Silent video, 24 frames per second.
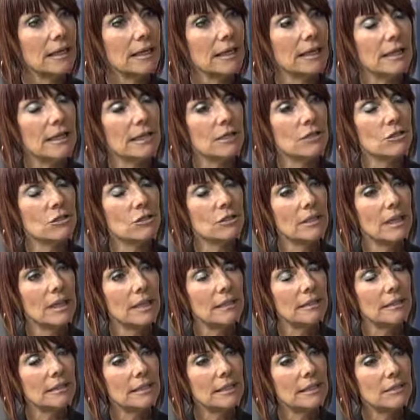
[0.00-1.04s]
And should
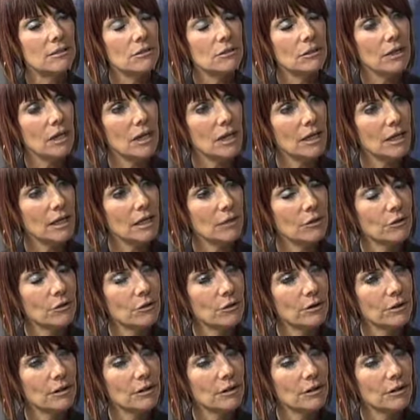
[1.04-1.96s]
that lead to higher